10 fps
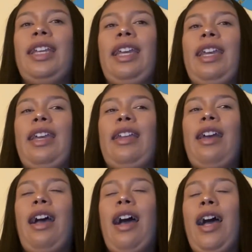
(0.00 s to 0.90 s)
And
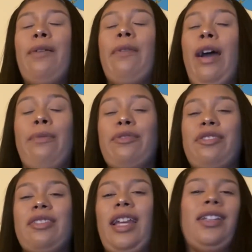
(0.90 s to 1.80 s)
I was
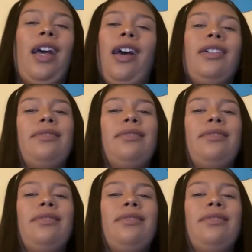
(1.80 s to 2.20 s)
just like, nah.